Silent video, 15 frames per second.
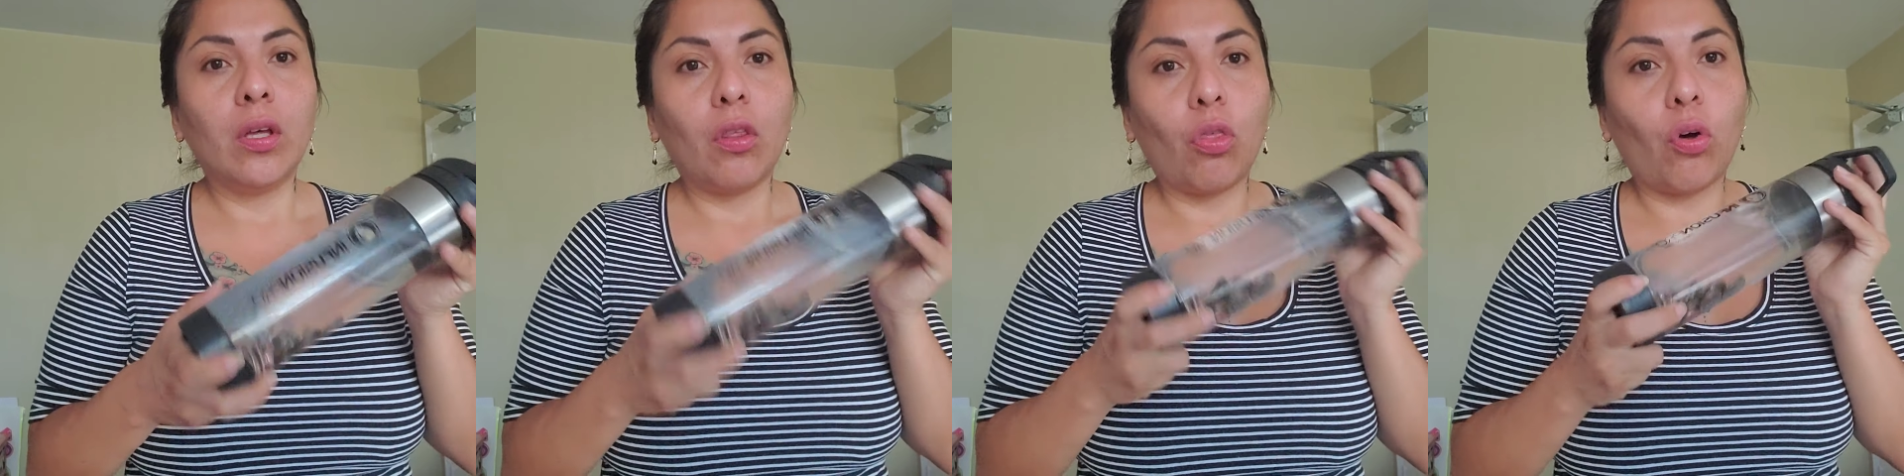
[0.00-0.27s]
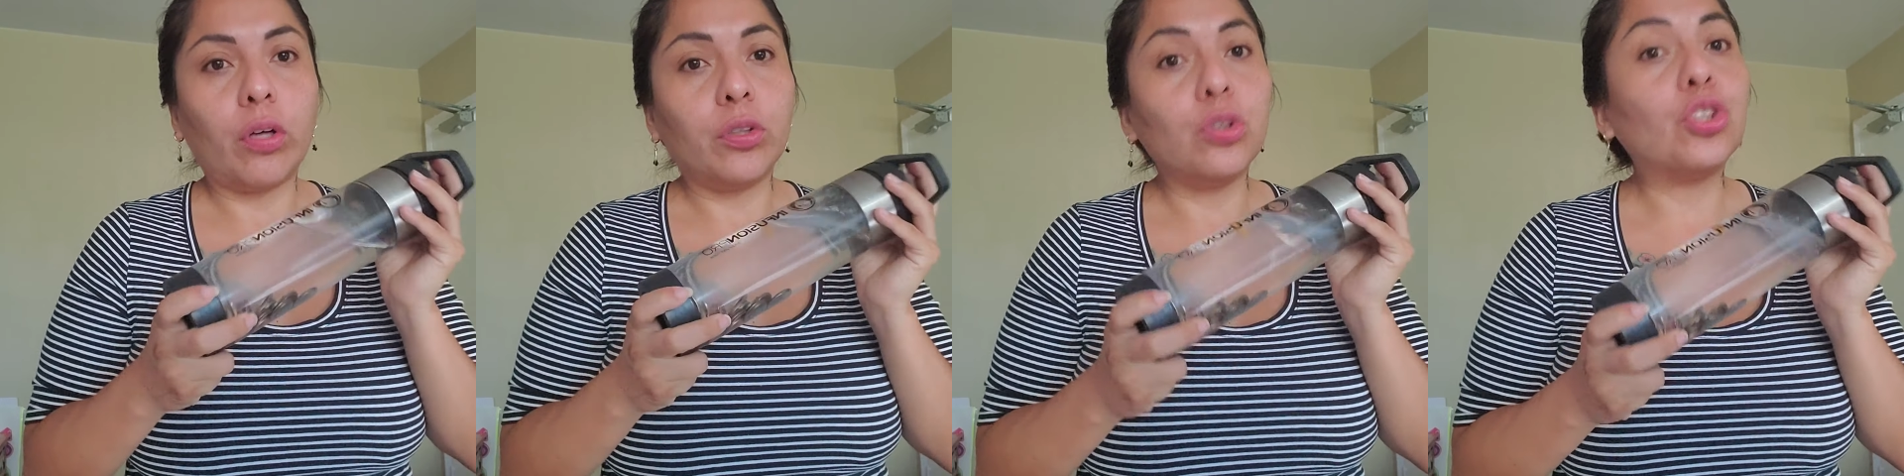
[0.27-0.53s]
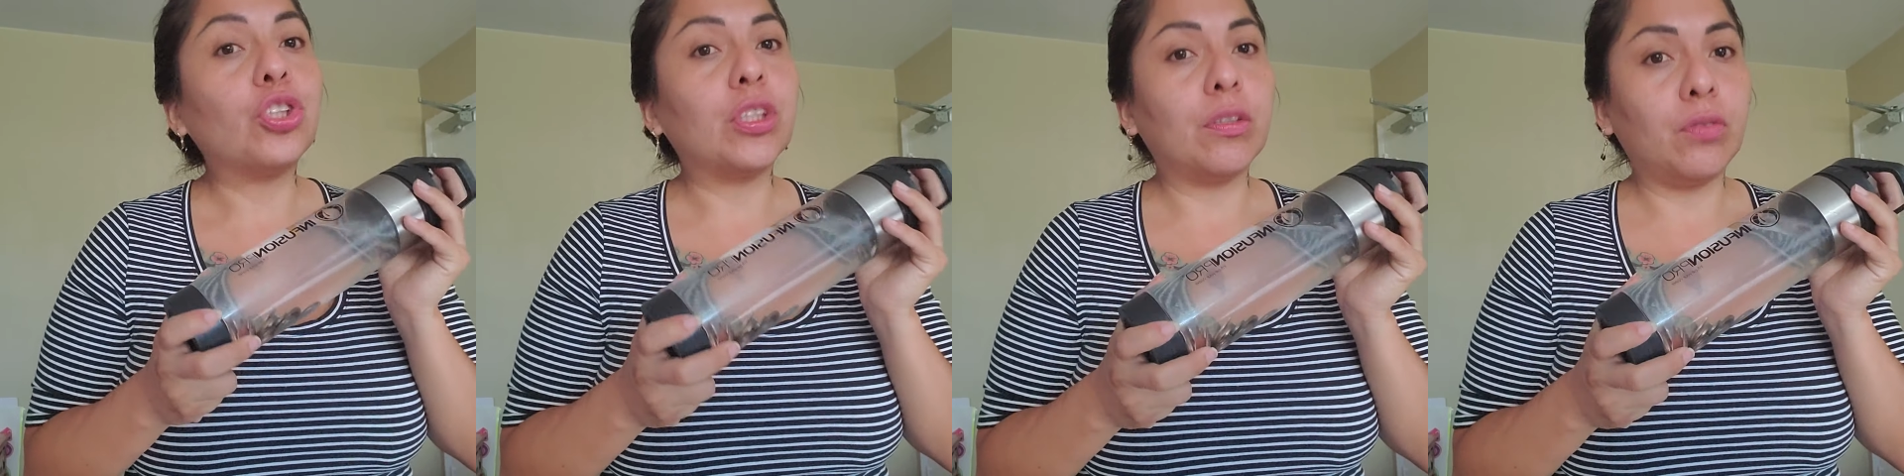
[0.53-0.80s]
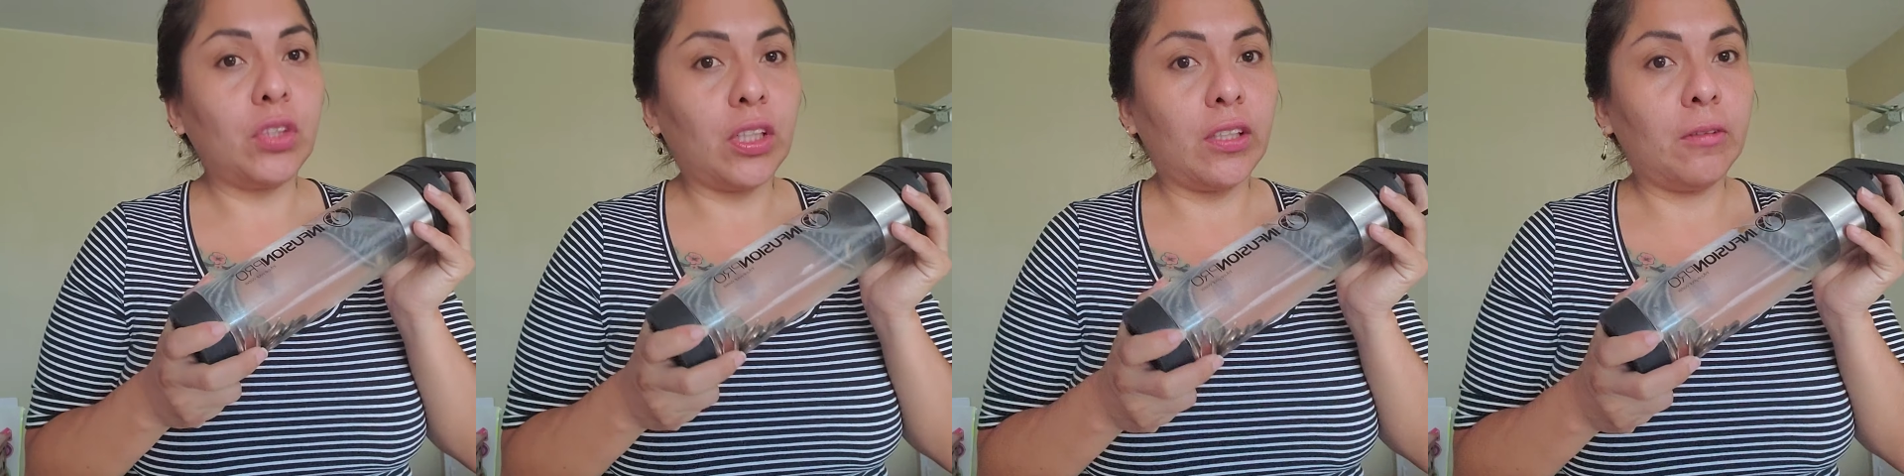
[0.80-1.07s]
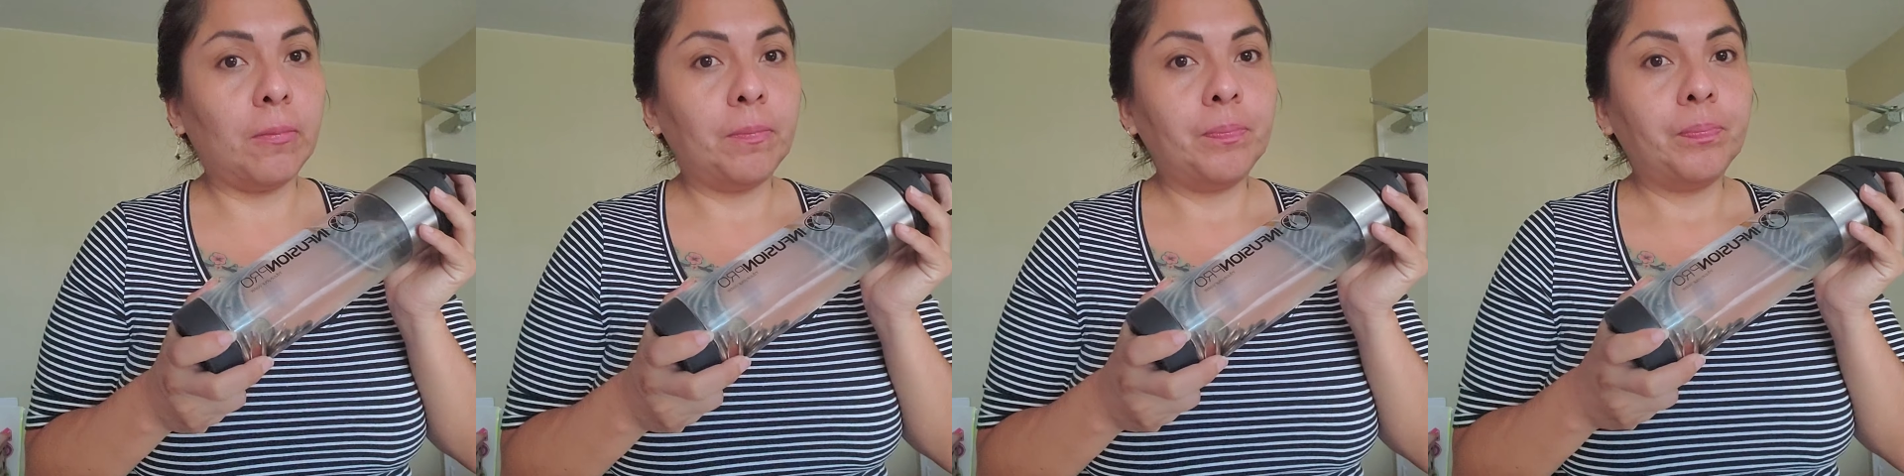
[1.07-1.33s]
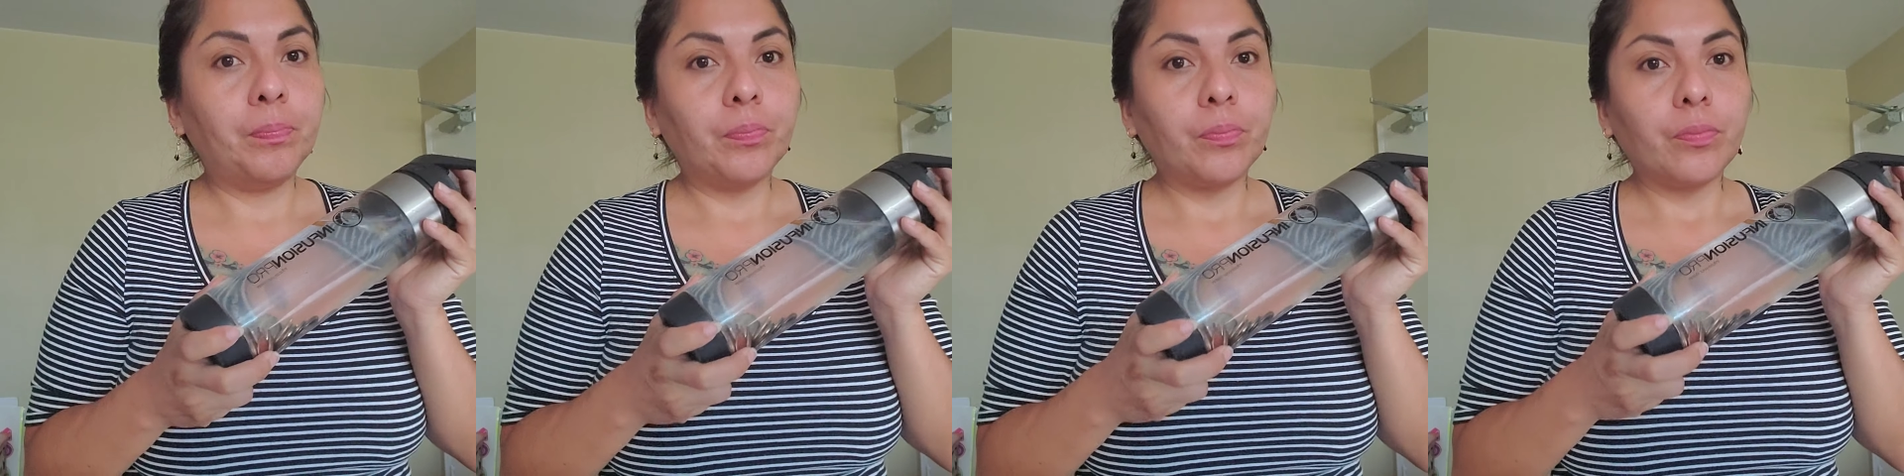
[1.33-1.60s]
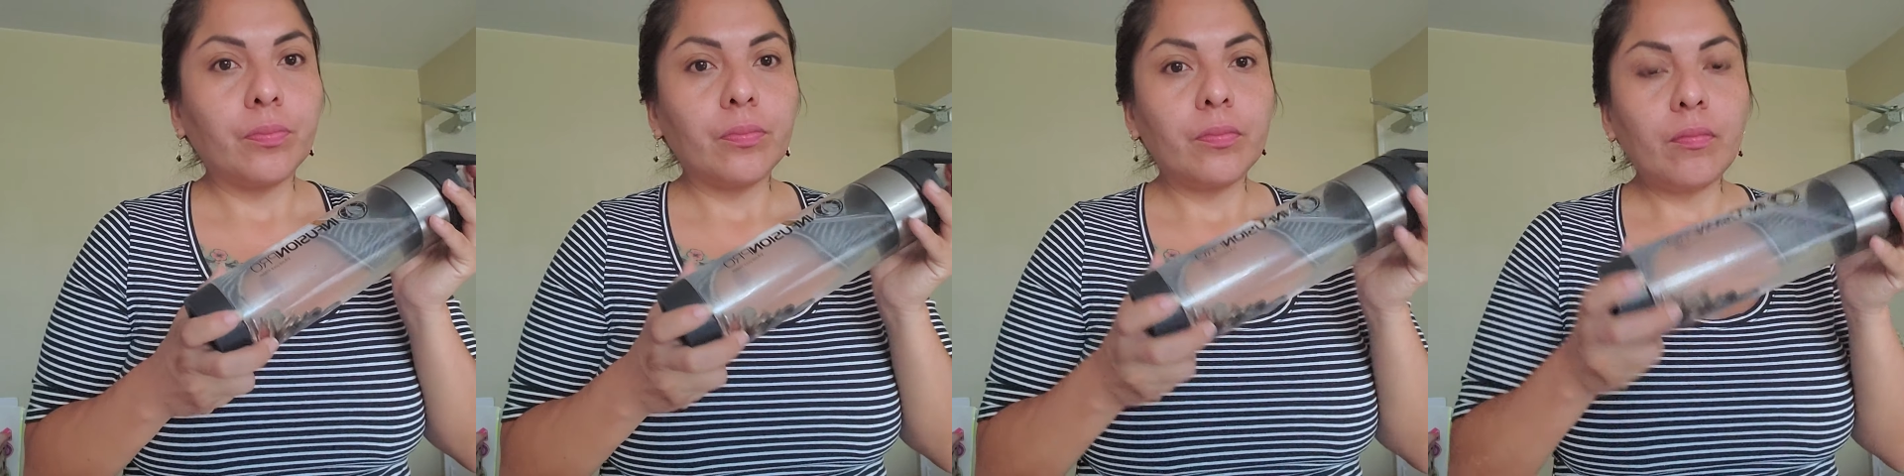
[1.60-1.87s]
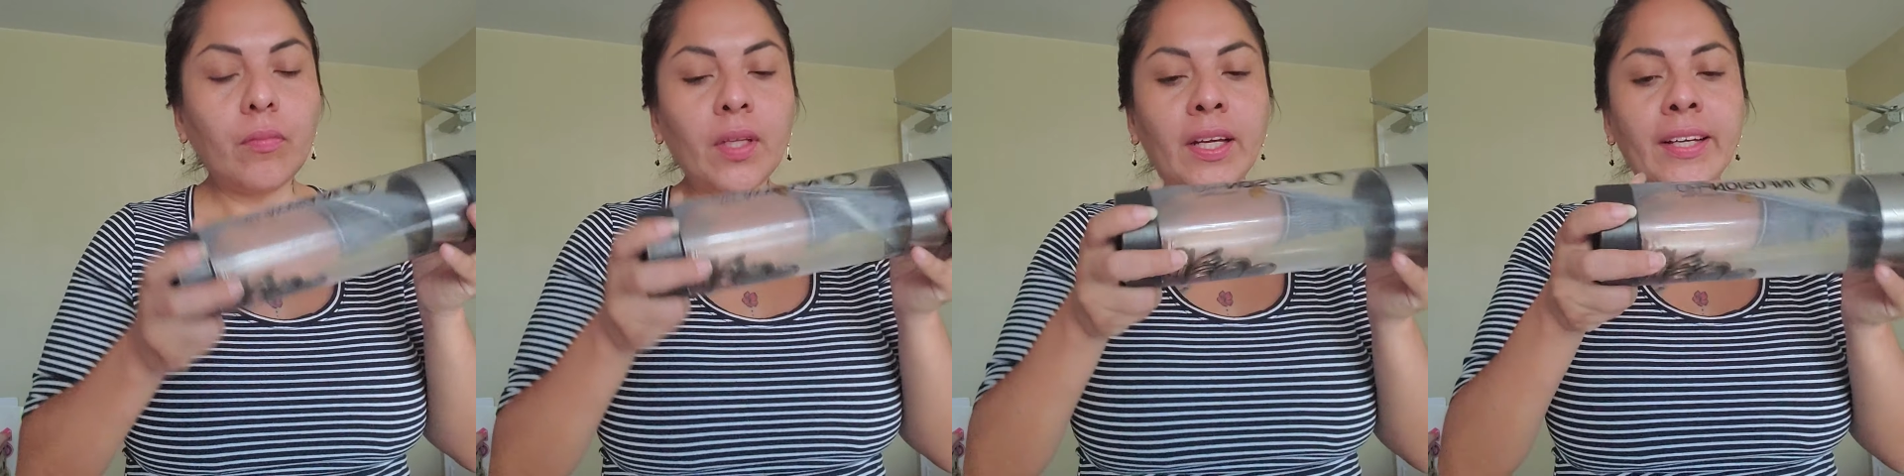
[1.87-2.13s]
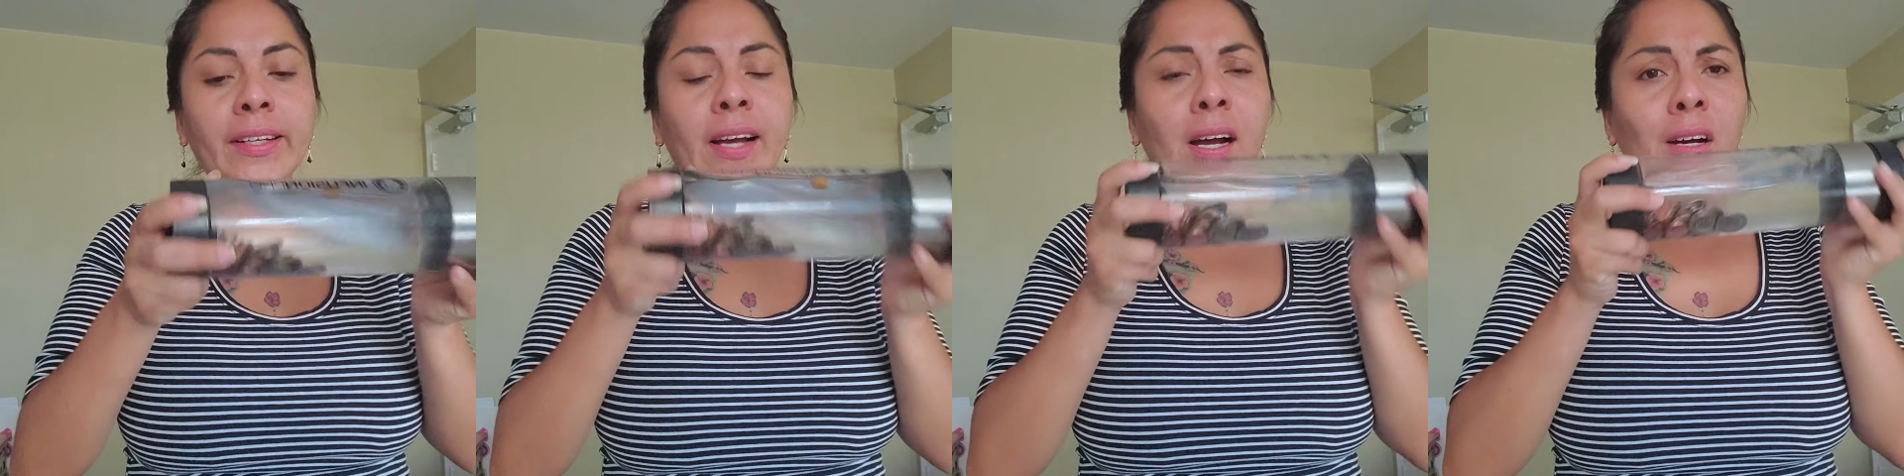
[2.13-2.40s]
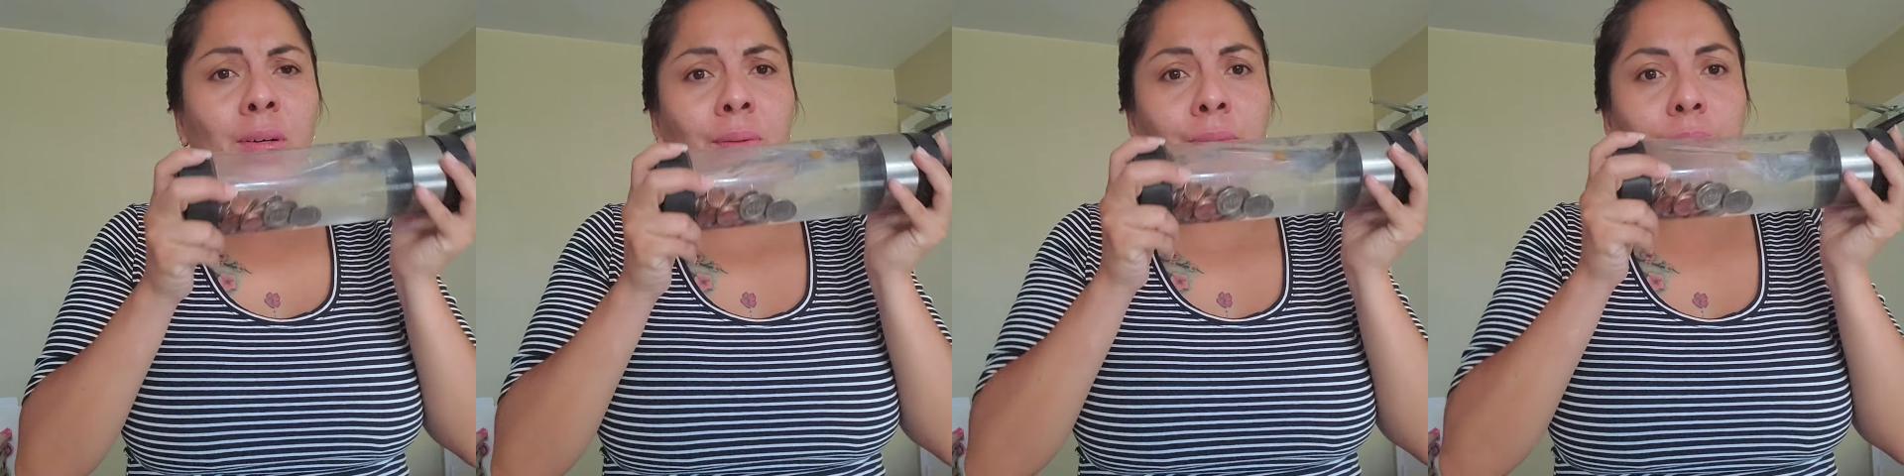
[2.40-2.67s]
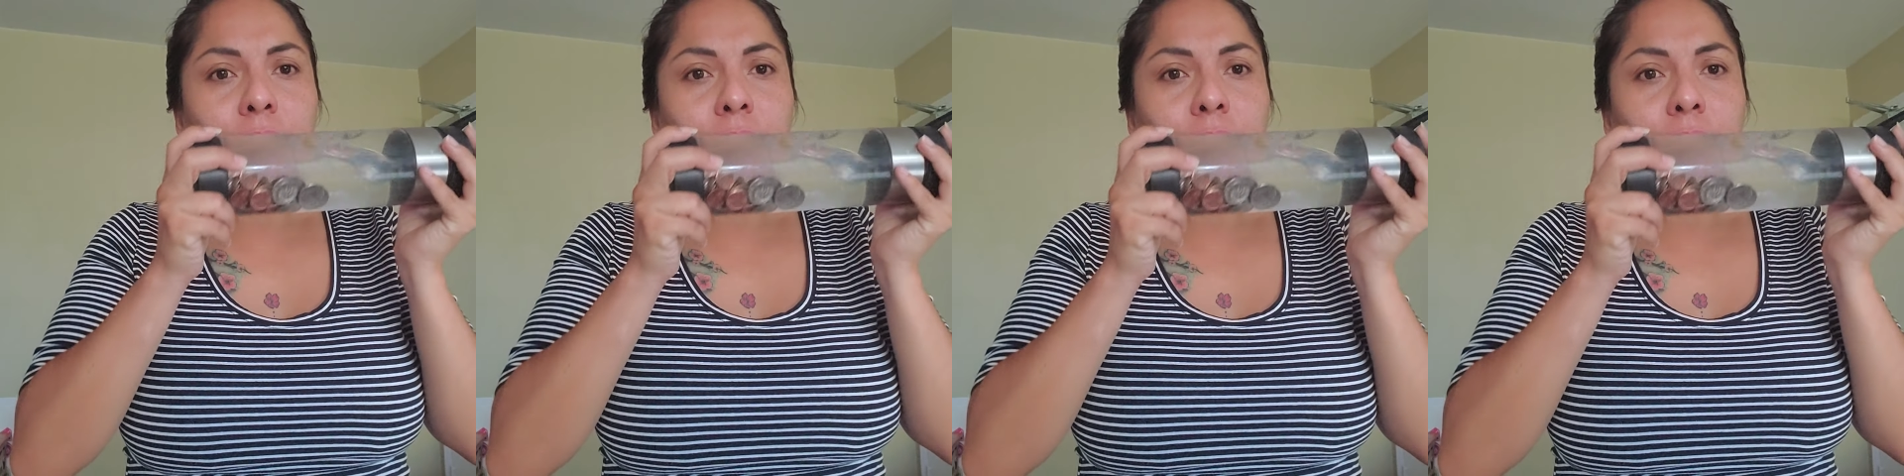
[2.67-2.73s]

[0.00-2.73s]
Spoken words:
thought you should have done. And now